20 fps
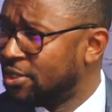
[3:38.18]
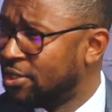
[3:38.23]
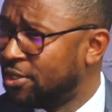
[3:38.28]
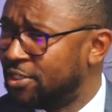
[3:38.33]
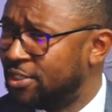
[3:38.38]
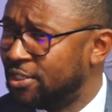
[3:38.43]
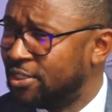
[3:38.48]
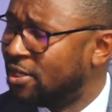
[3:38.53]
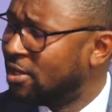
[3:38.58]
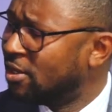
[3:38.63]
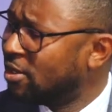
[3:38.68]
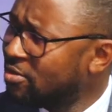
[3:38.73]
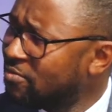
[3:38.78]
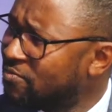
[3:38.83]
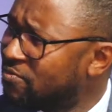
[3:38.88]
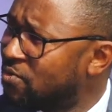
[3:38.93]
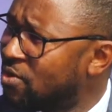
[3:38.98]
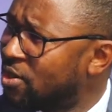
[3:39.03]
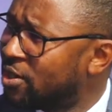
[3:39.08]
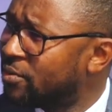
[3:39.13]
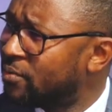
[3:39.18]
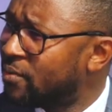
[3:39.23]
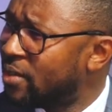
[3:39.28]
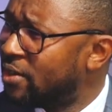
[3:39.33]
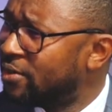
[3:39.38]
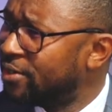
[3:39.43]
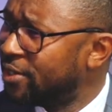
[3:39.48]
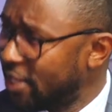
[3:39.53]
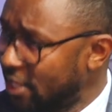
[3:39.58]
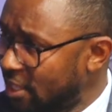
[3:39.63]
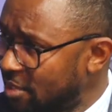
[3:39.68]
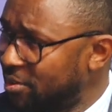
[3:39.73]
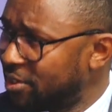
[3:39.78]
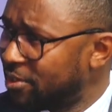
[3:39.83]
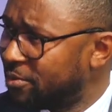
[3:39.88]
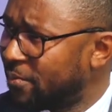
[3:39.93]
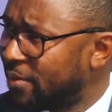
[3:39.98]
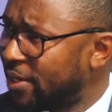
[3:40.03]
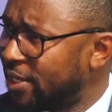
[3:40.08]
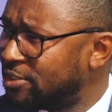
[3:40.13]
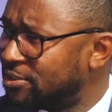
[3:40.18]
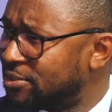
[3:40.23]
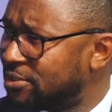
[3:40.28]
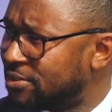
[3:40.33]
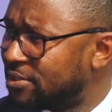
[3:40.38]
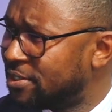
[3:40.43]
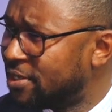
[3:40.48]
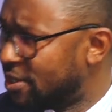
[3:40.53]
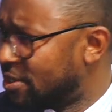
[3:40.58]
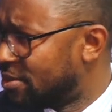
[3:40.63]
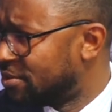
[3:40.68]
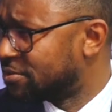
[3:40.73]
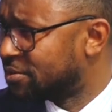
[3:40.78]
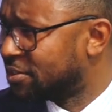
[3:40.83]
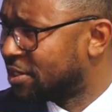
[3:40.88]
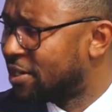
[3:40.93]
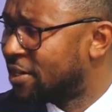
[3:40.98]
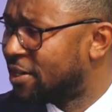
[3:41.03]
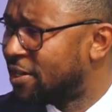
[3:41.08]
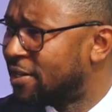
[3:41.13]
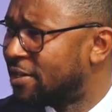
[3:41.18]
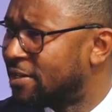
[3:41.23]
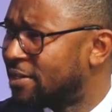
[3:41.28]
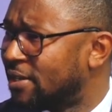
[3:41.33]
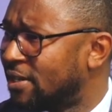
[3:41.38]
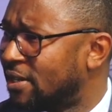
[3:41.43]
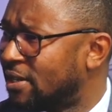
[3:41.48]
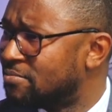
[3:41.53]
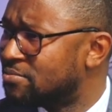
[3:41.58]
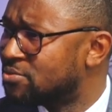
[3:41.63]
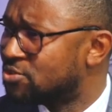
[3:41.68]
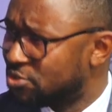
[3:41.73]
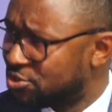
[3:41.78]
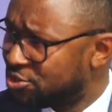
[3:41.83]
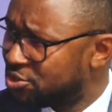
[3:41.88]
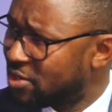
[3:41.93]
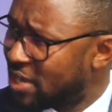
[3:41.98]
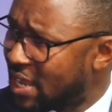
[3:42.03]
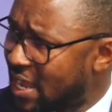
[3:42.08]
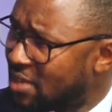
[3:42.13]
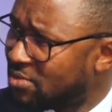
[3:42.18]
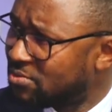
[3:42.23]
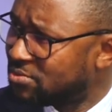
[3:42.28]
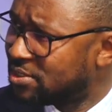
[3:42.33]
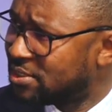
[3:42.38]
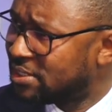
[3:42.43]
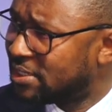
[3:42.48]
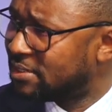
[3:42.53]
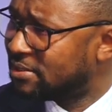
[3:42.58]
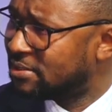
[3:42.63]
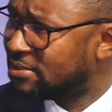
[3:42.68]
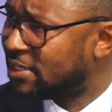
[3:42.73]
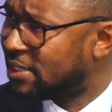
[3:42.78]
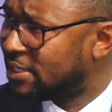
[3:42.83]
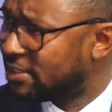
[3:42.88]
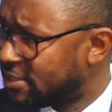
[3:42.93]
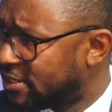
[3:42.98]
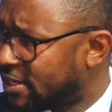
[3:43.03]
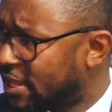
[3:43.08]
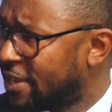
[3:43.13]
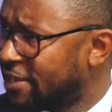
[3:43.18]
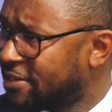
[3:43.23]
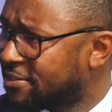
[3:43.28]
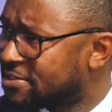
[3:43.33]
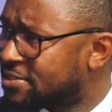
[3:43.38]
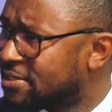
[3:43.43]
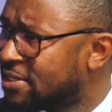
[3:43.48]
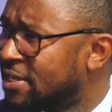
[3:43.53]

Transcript: you did a lot of work around immigration, healthcare, social housing, and the likes.